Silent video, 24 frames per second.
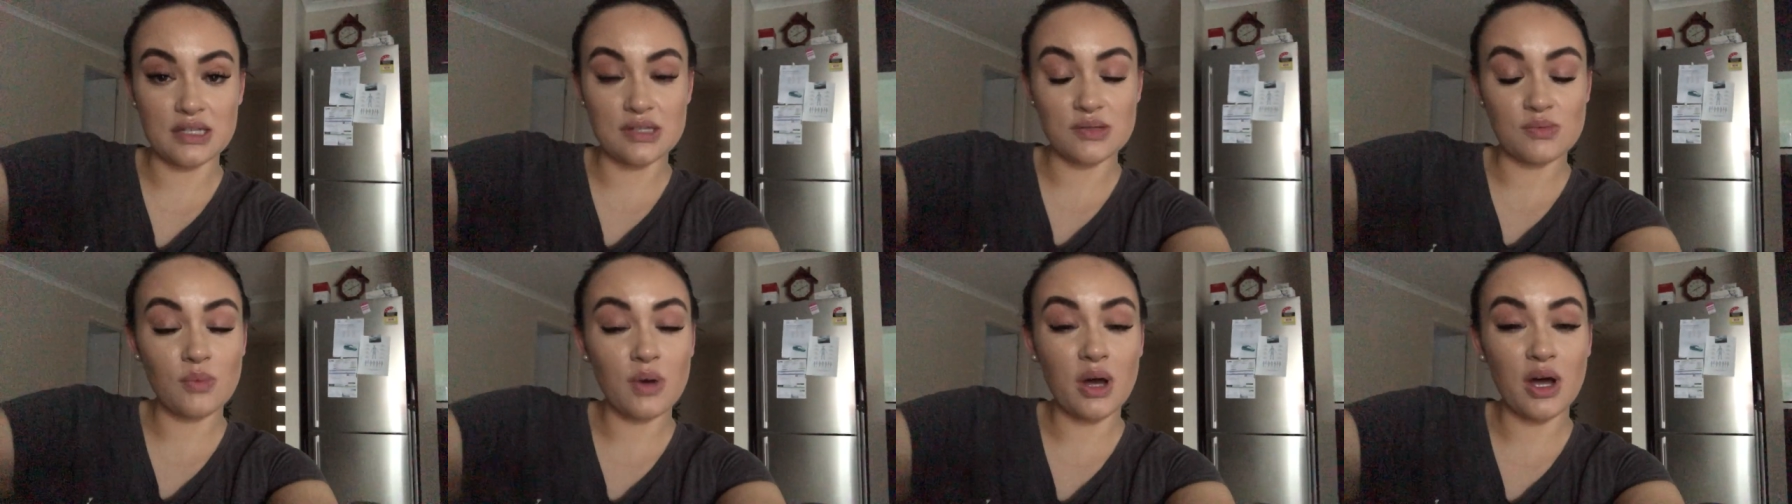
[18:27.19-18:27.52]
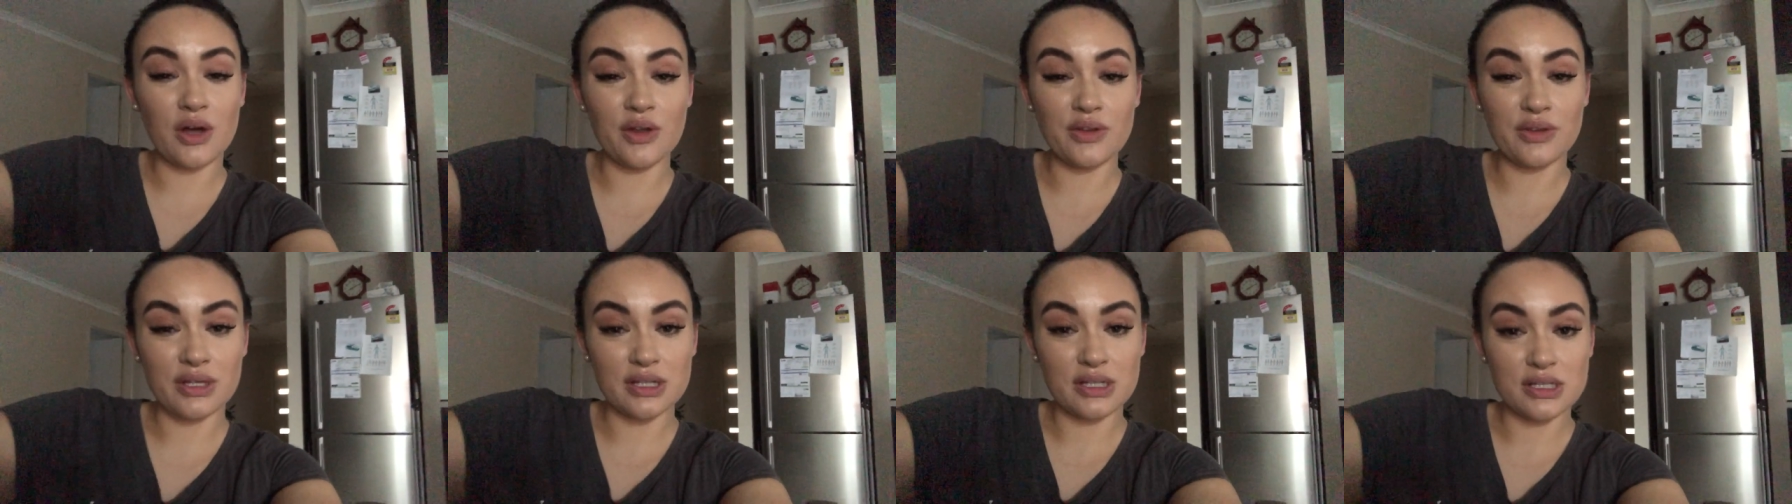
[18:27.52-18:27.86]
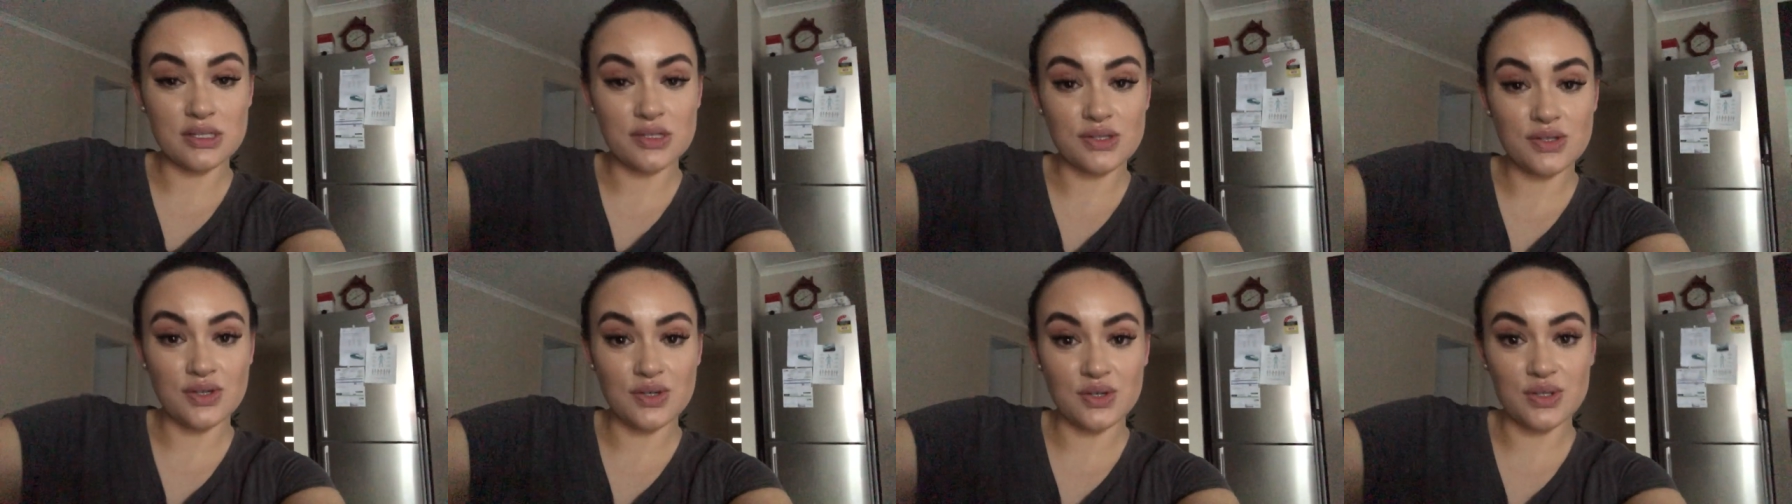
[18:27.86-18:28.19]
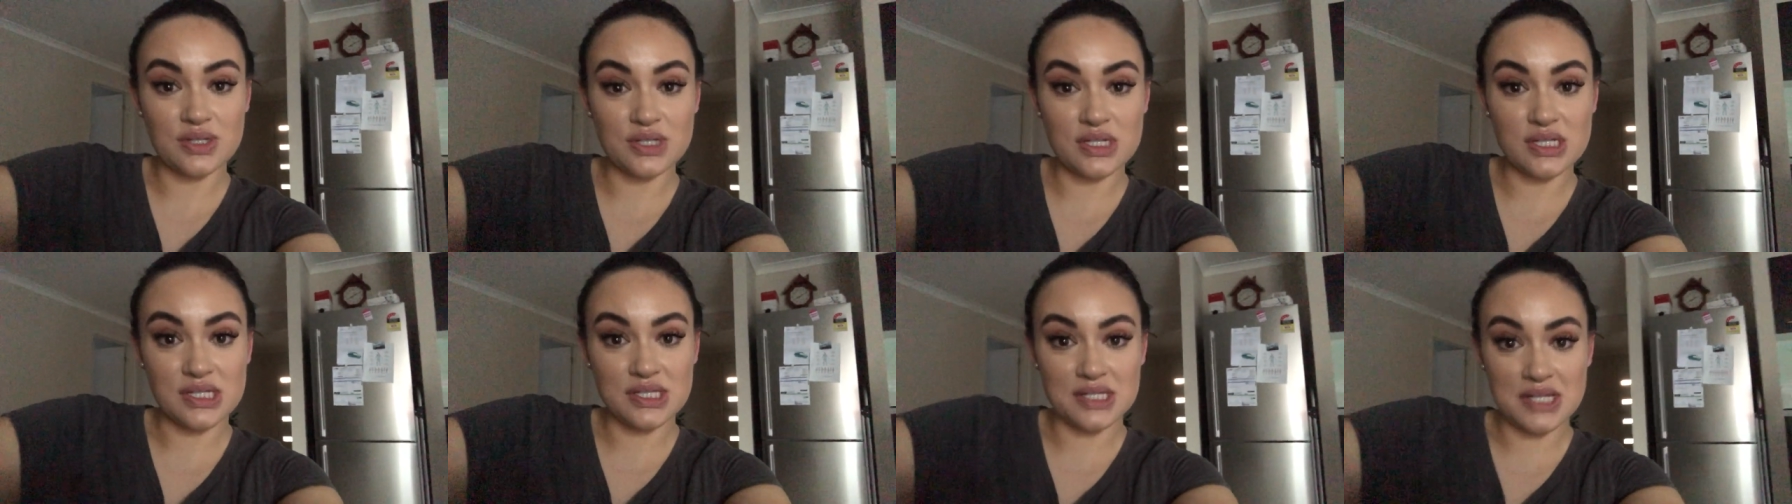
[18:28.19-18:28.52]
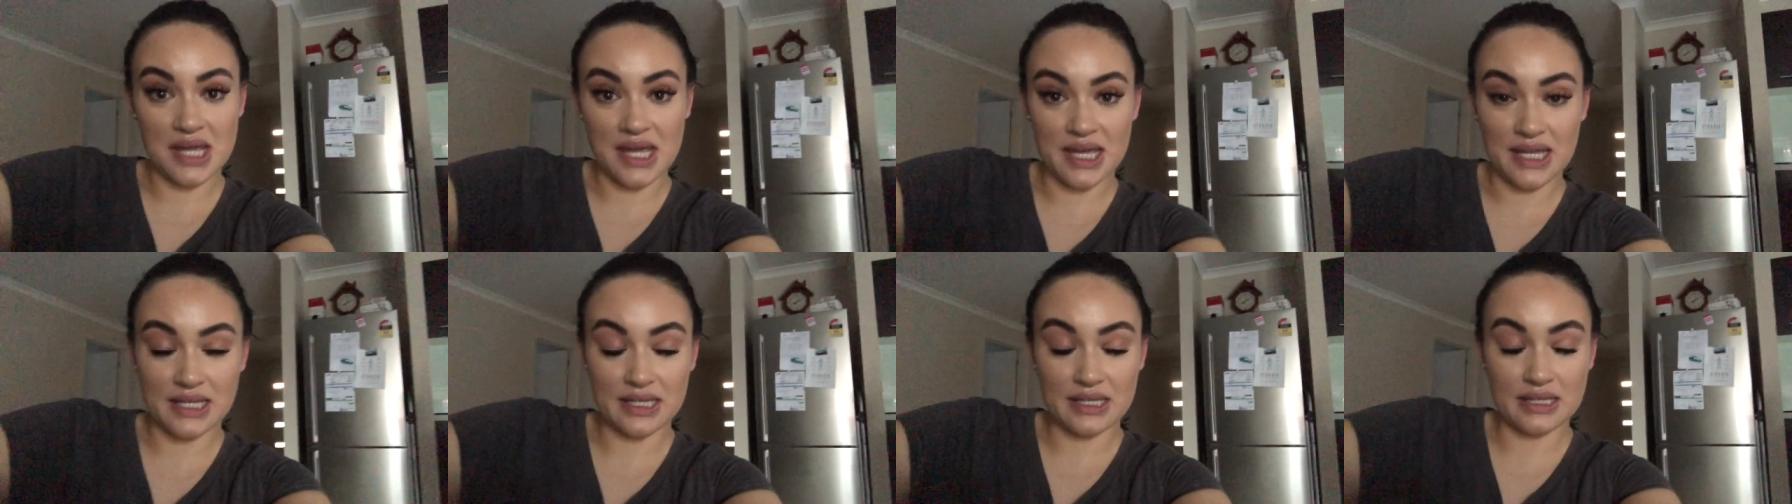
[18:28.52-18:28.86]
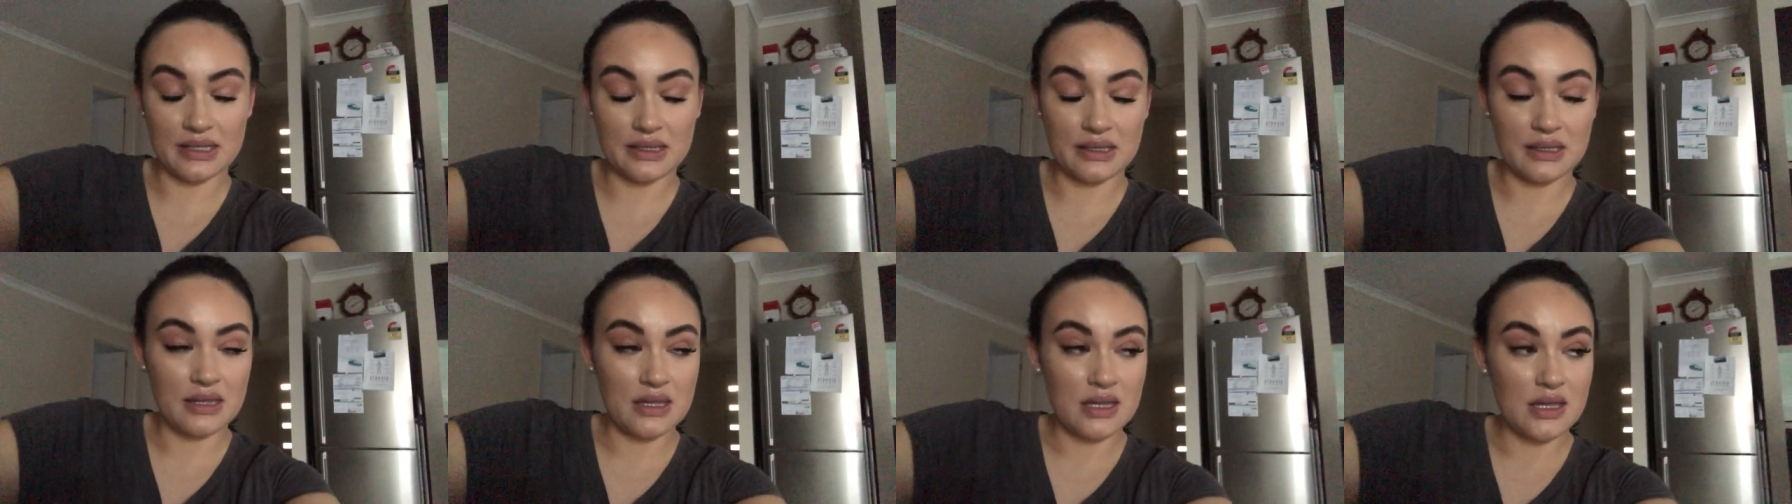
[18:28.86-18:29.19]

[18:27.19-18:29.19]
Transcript: as well that it's good to take